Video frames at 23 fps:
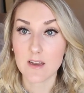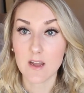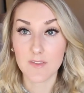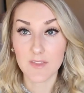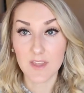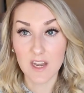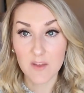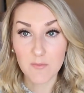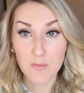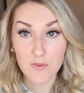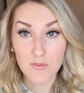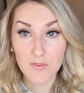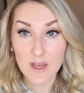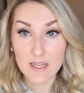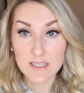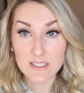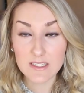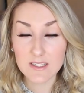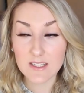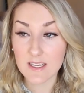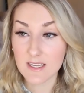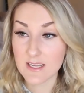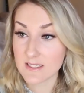Not that I
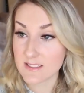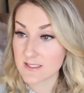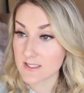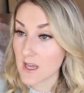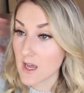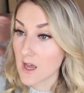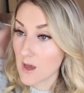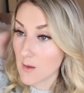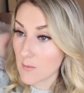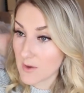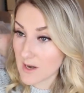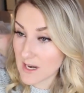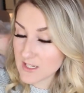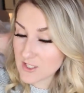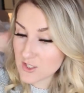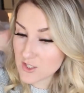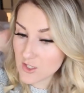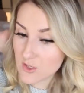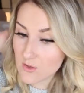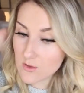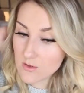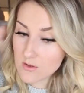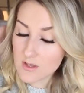perfected this, but I
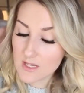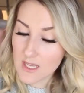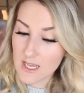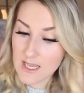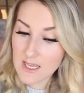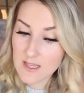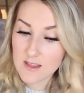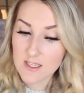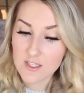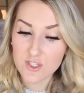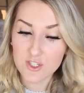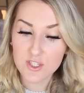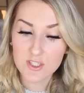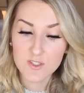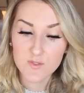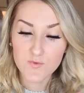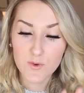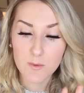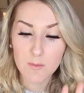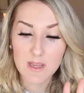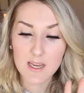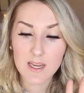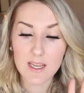do think that
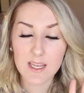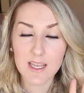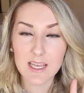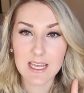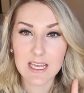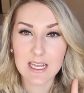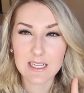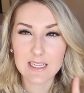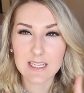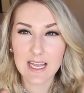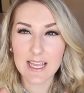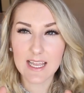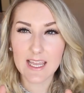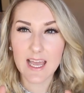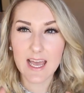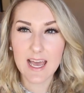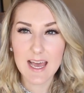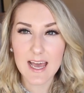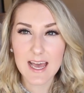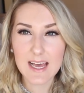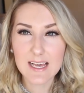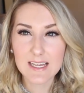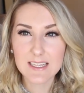just for me to get like
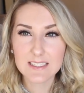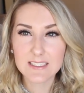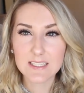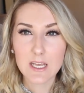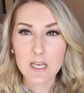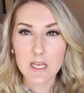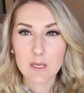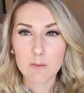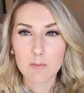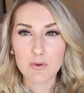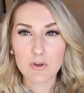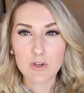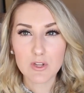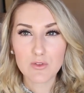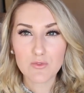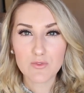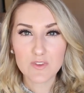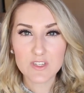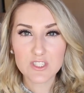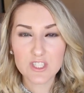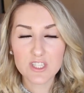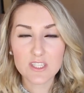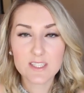as
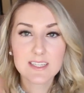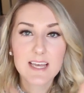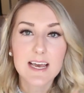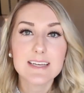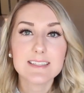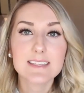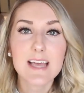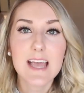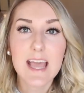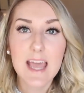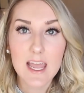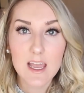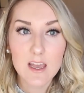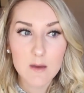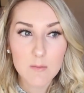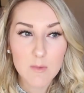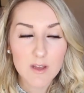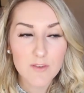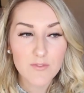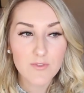proficient as I am,